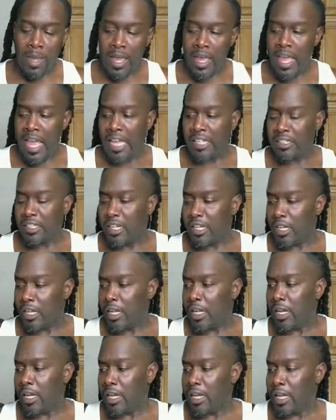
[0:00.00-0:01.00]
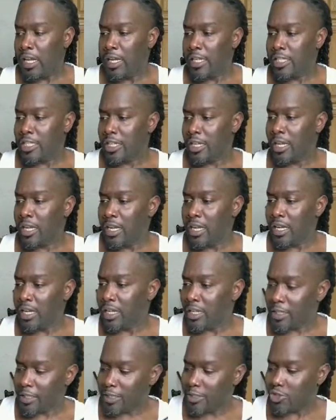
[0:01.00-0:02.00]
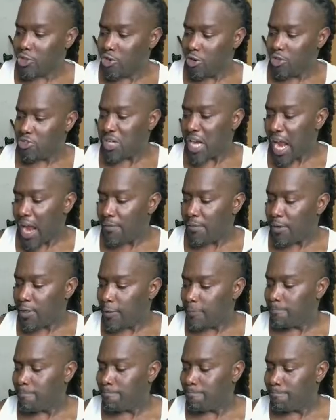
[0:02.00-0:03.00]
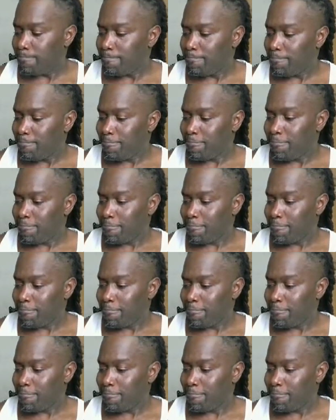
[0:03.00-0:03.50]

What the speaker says: This man has a screwdriver